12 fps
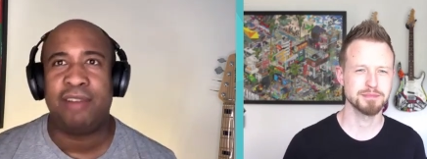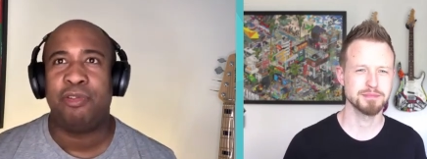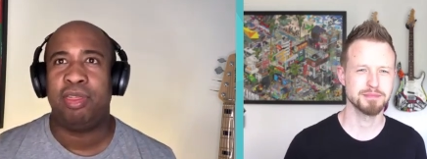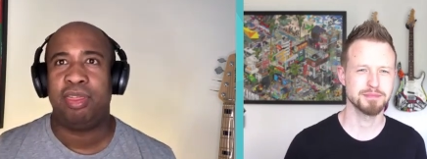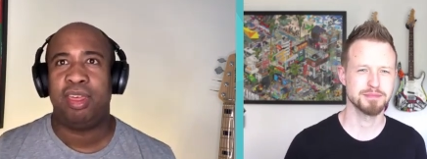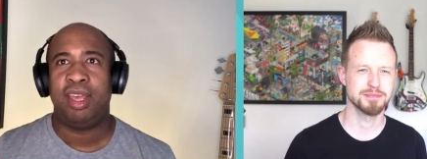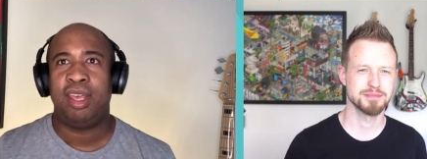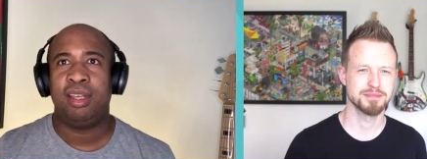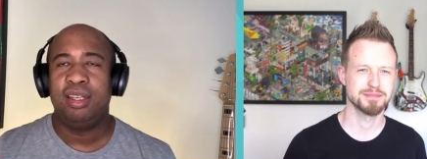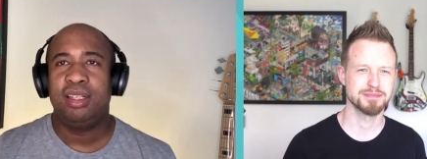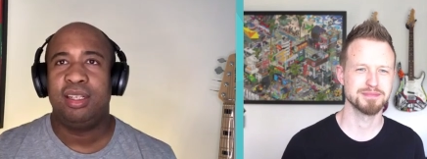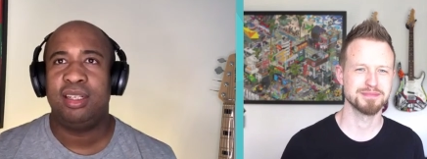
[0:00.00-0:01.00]
Speaker 1: everything?
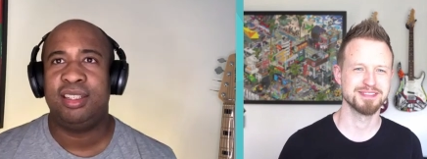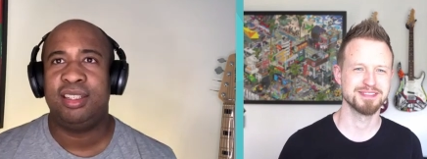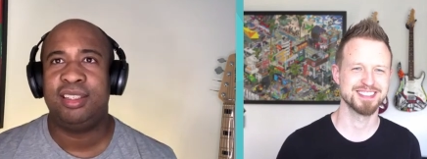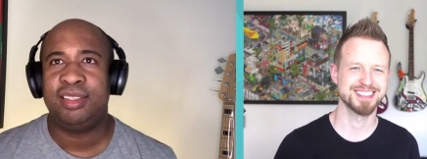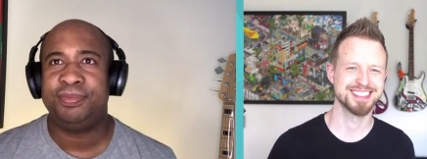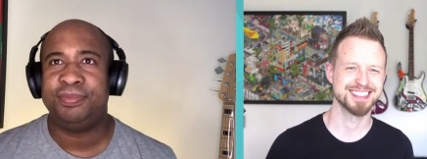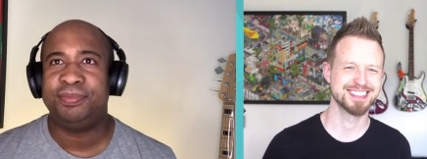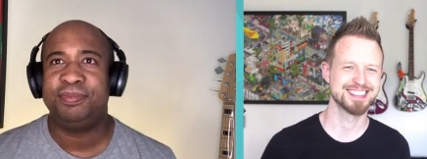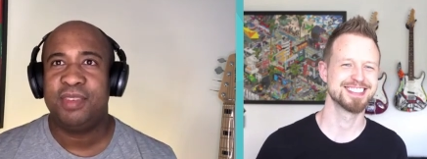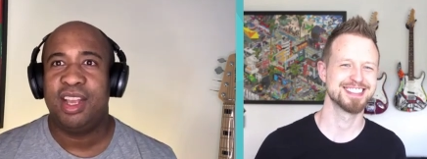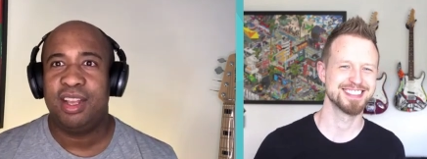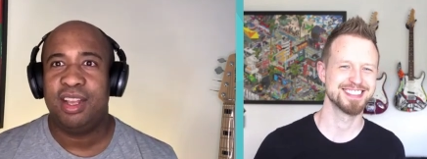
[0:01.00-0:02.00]

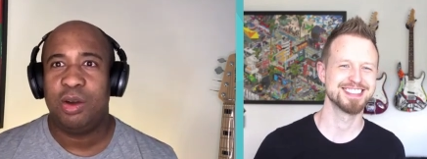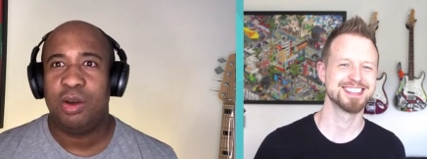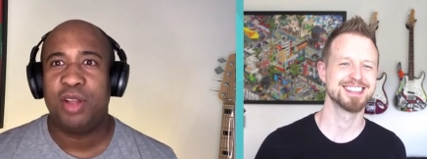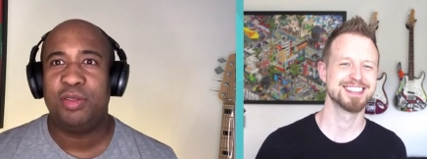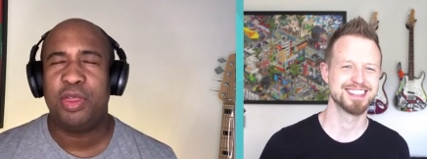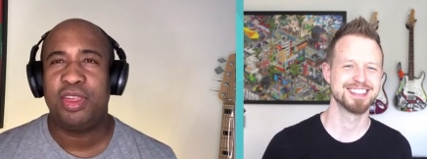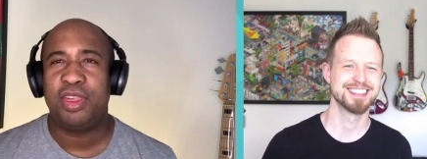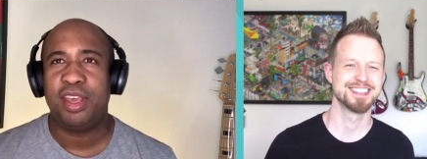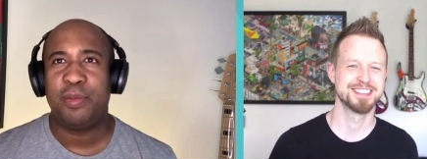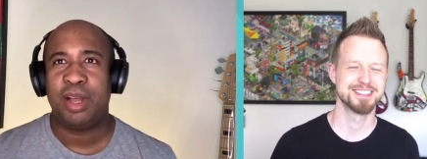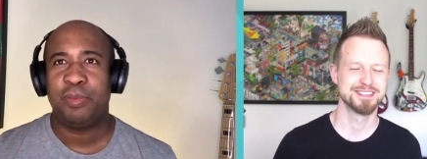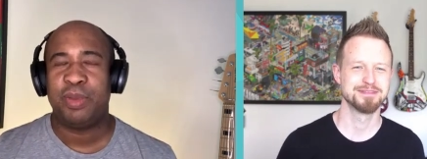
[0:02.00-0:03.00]
Um, what do you think
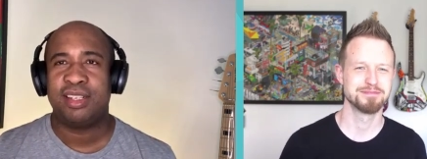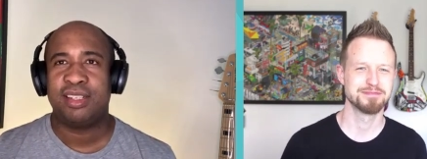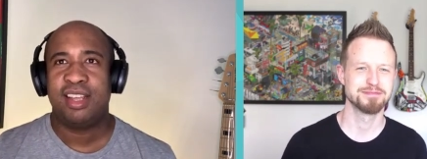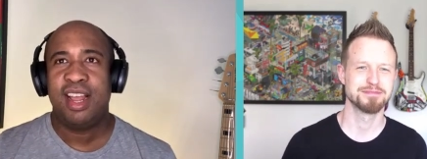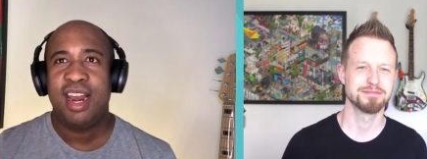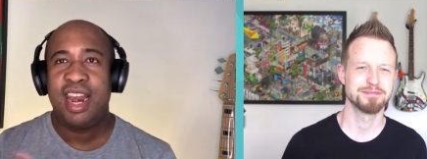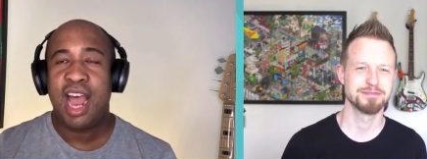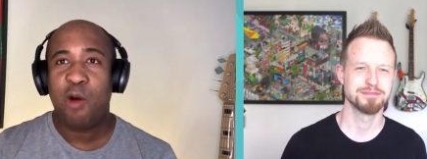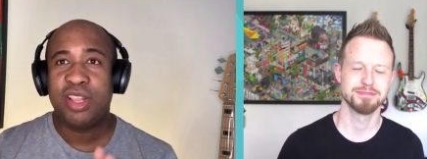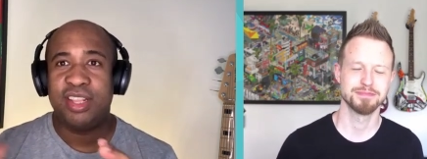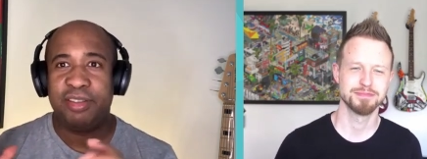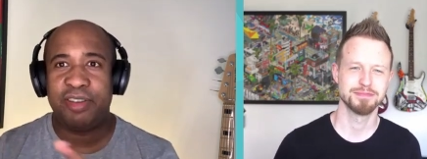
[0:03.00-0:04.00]
about because now
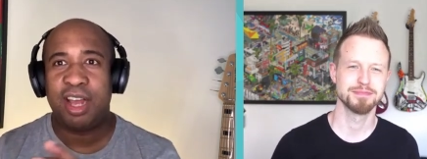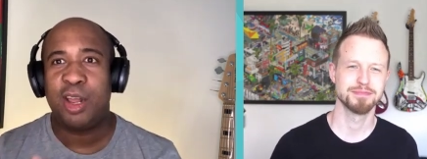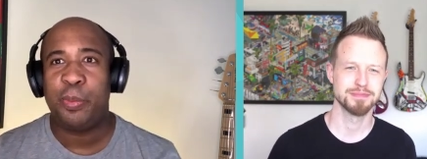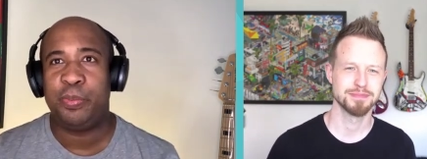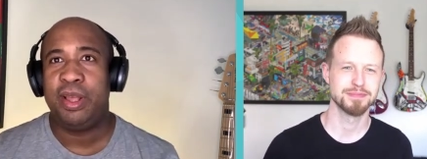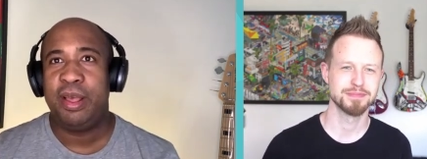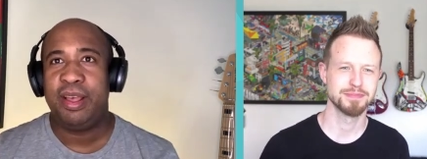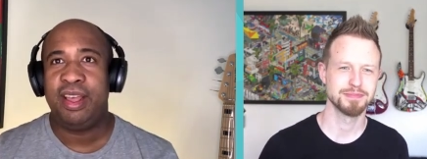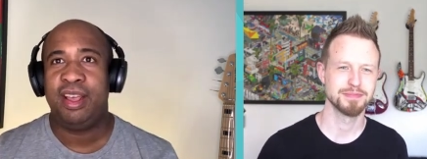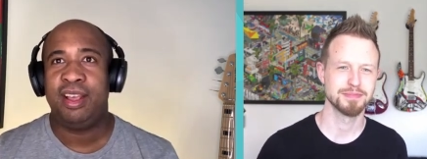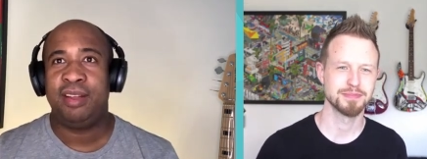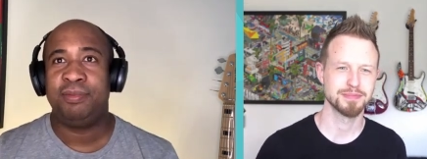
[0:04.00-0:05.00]
we develop
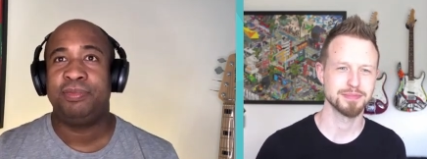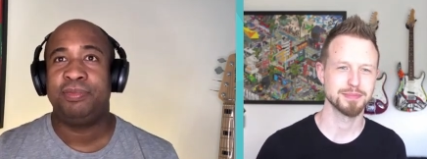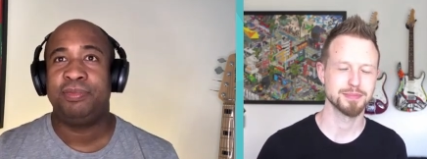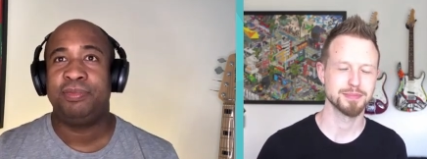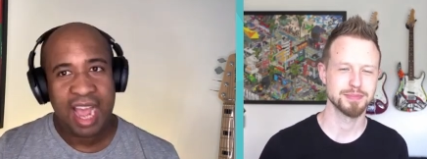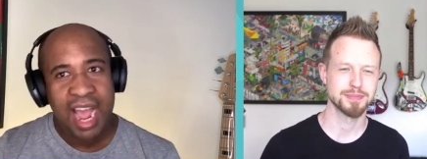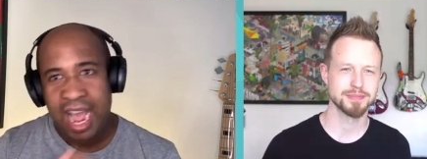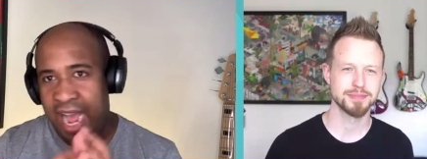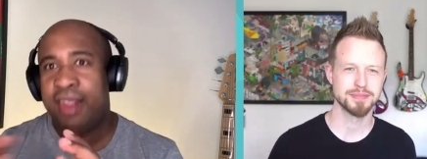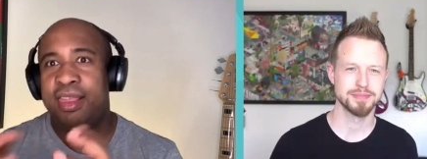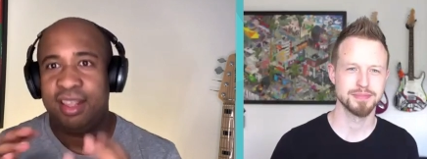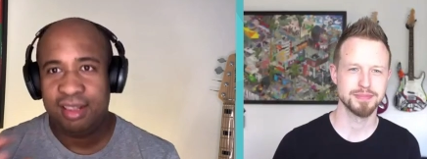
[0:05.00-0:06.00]
um,
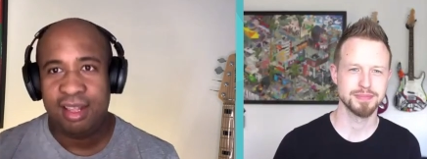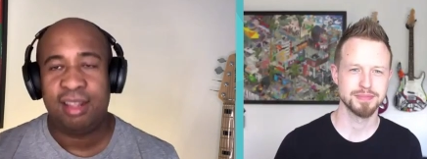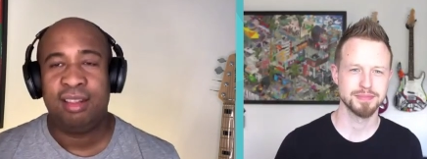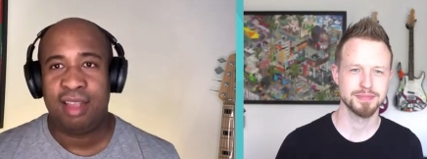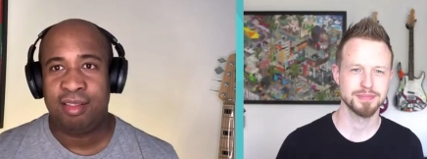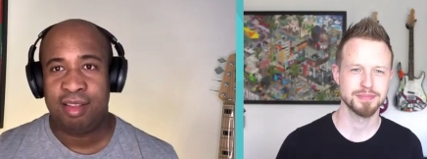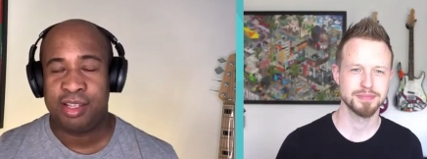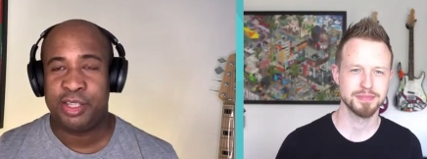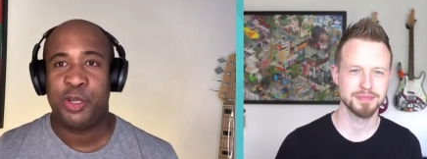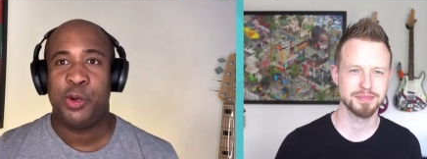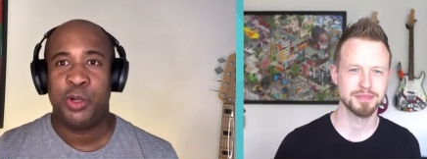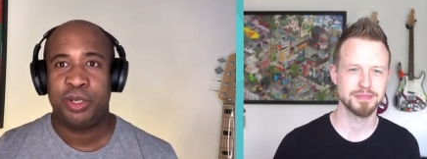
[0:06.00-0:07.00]
I think that that is
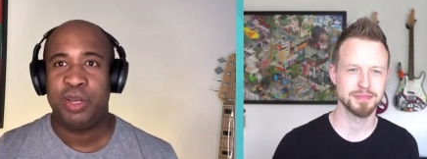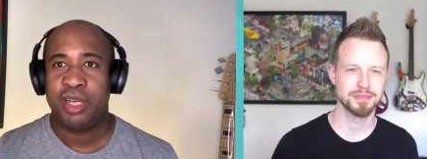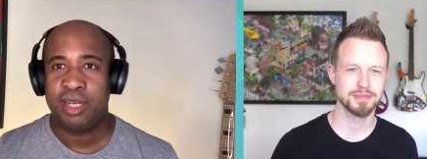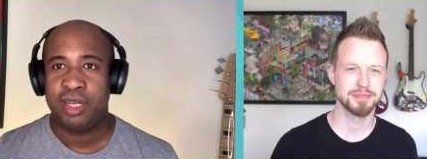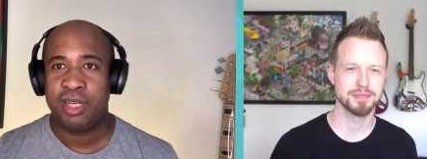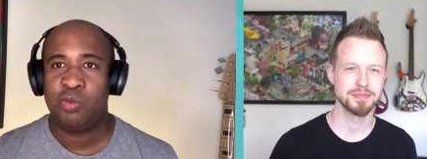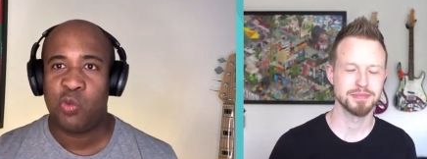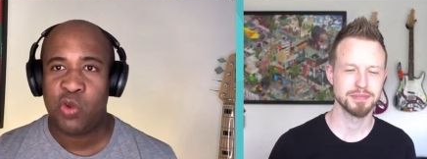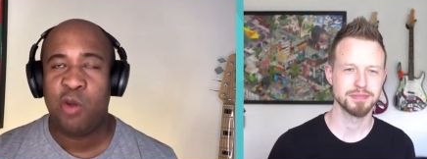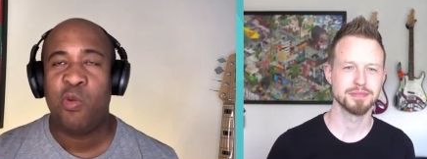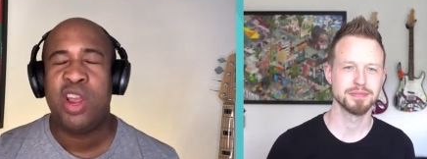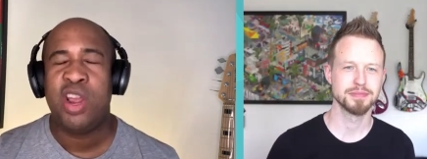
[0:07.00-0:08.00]
good because
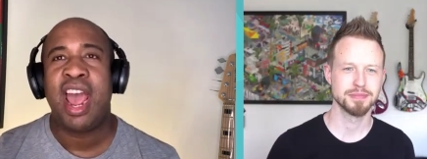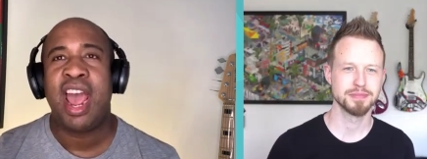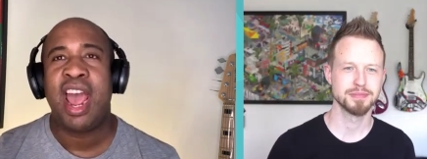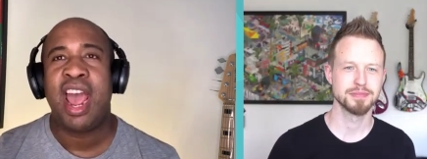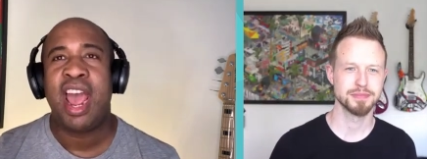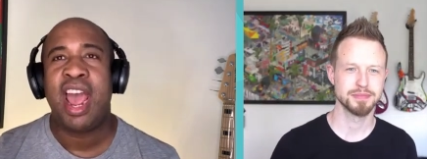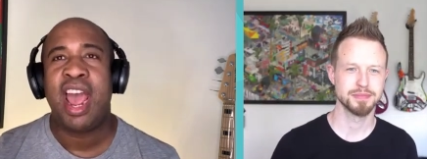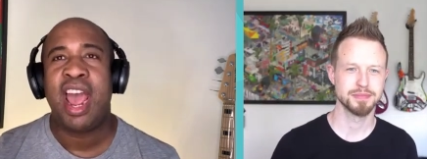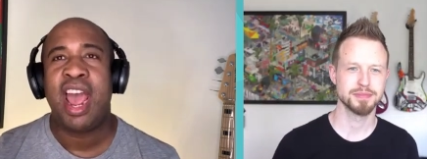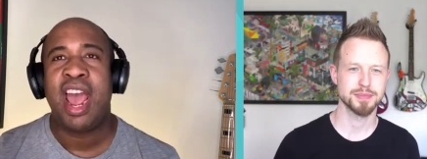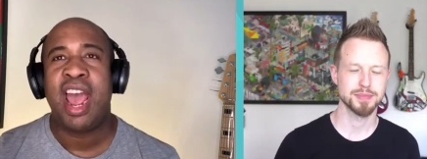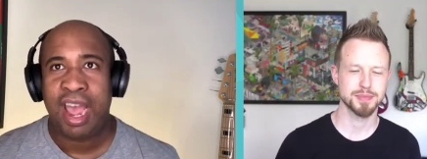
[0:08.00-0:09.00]
we, we have
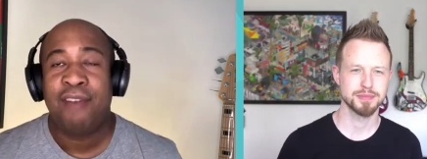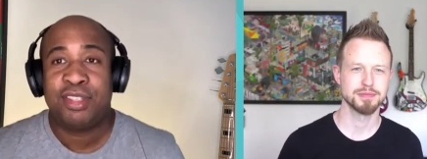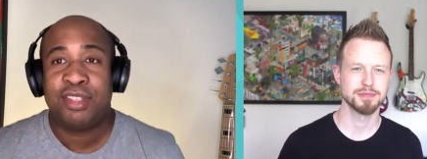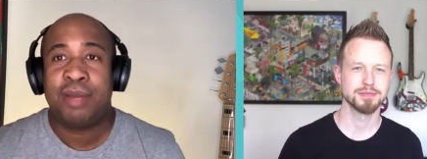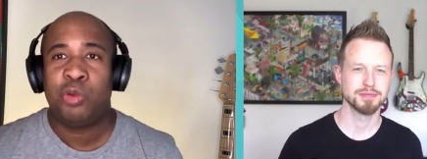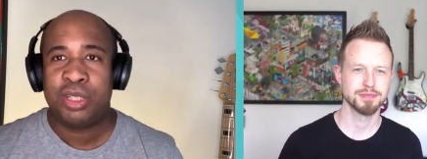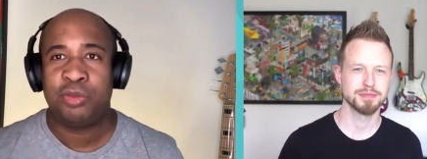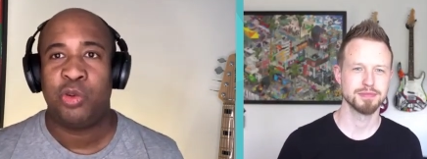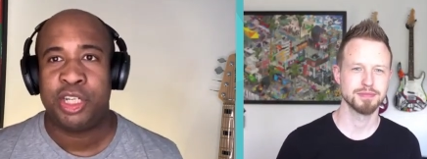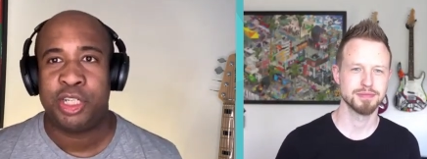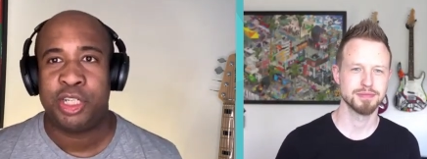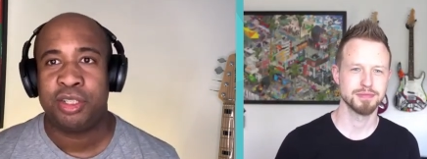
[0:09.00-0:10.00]
to have some
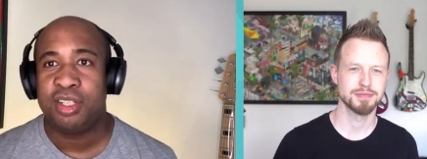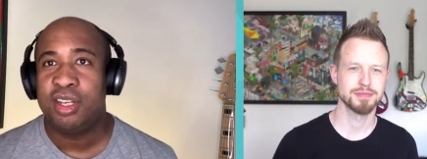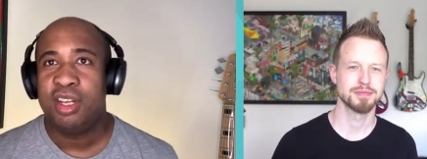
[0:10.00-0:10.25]
restrictions